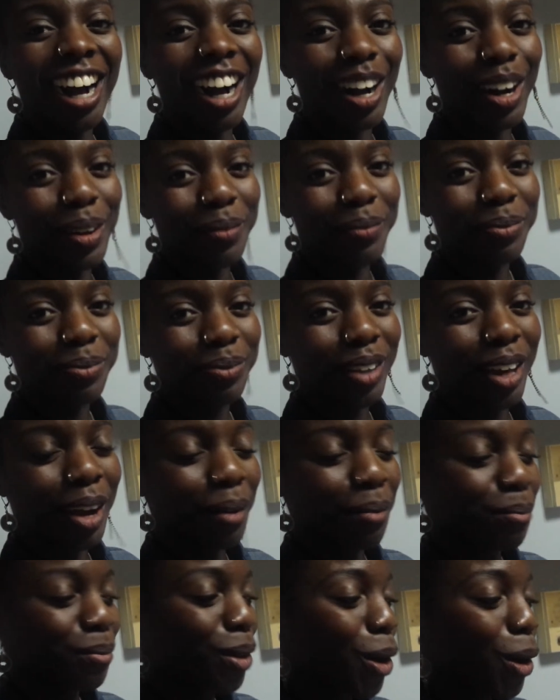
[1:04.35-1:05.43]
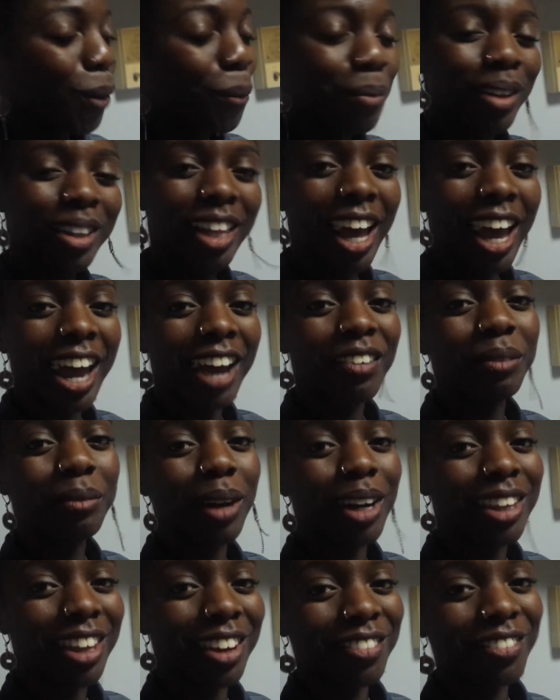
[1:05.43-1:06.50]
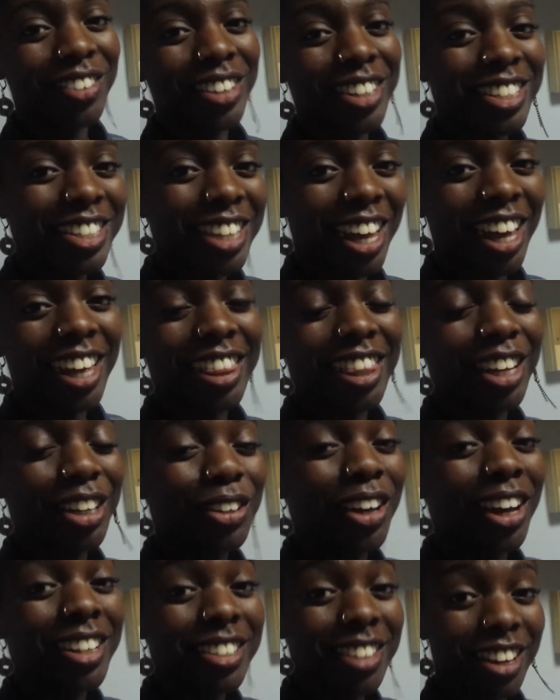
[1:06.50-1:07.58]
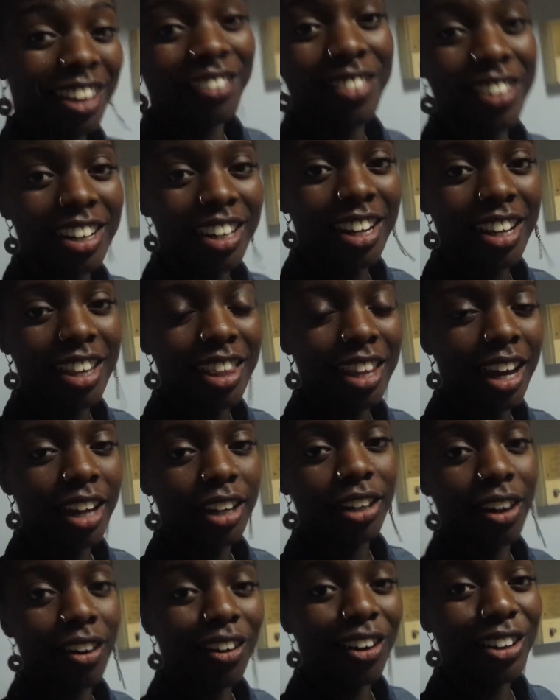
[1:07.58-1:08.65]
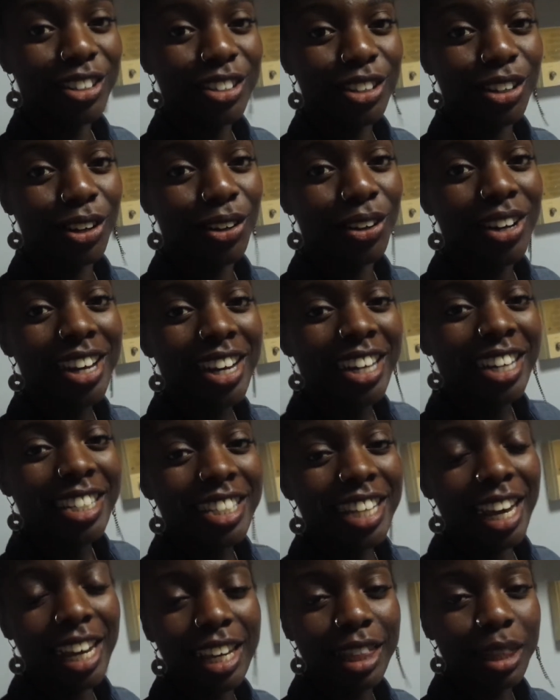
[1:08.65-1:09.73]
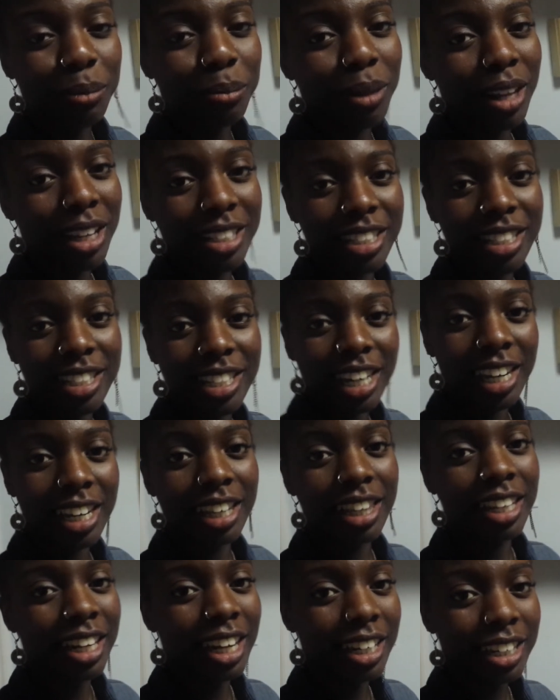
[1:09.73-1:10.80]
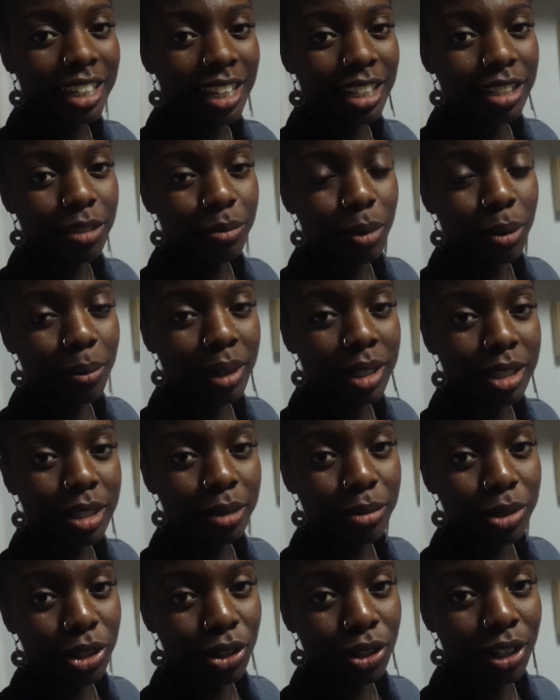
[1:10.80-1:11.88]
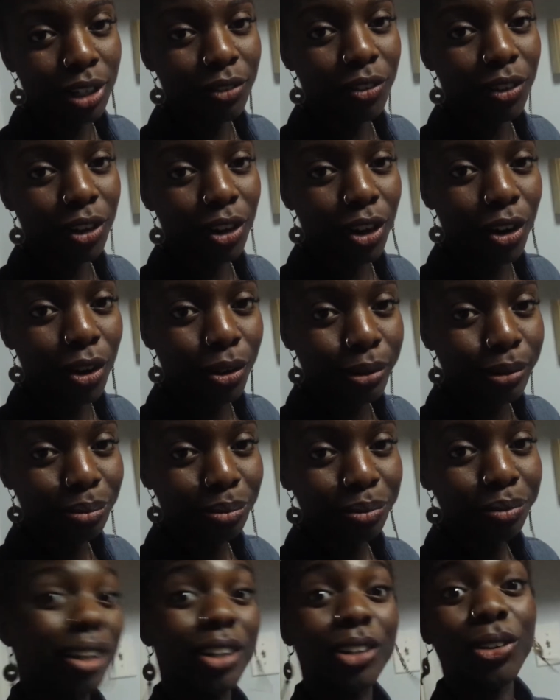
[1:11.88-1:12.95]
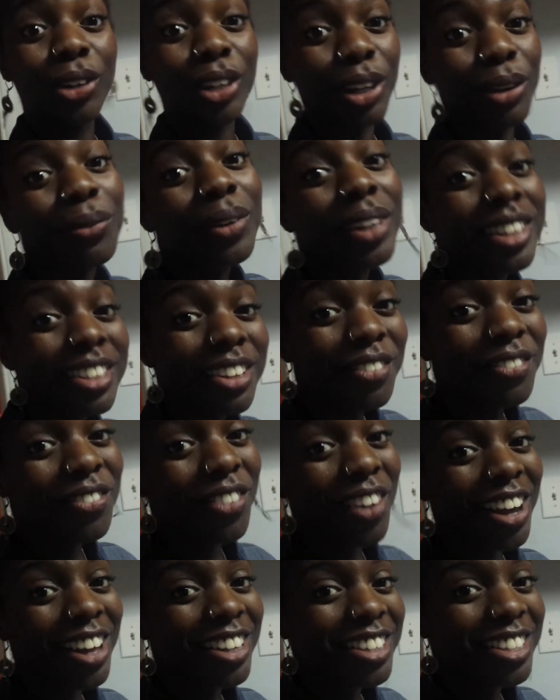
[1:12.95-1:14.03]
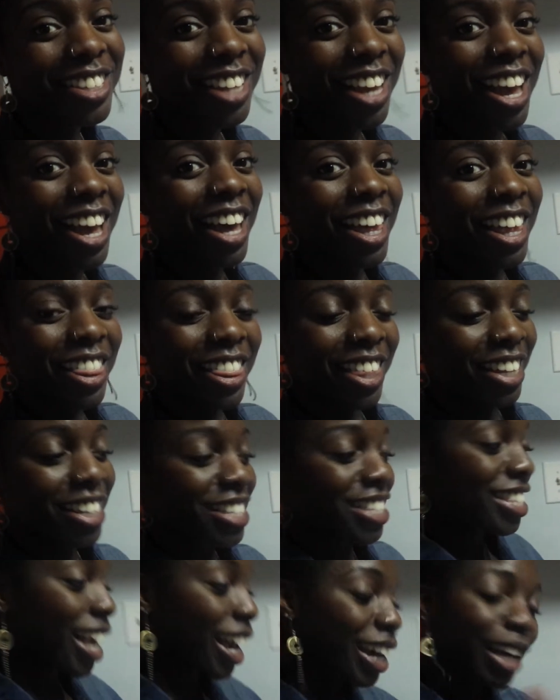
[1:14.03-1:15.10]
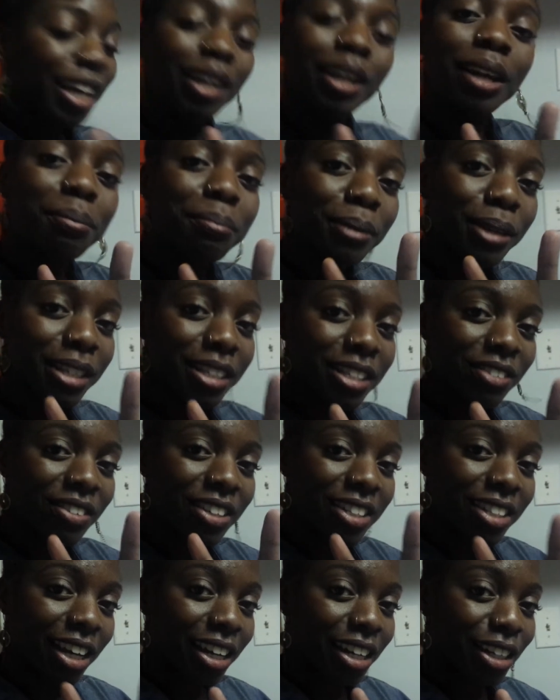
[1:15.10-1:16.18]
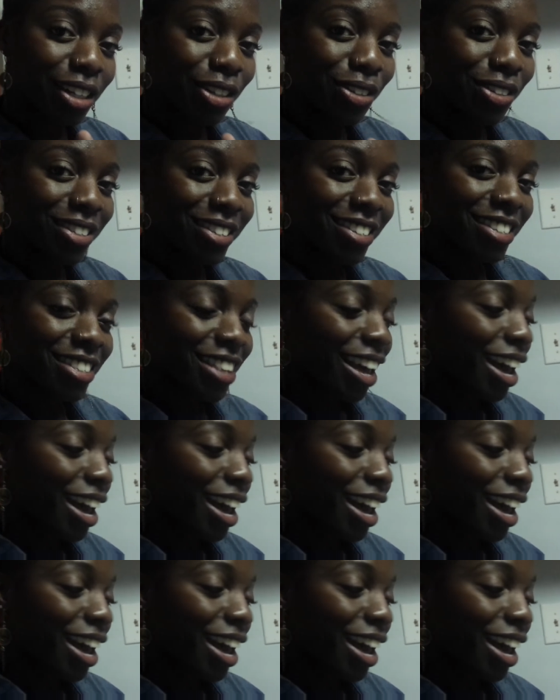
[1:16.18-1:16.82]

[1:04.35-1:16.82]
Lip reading: I'm hoping that everybody that reads that, that you guys loved it and that you're also taking the plunge and taking the 90 Days of Momentum journey for your own and doing it with some friends. The second piece of exciting news is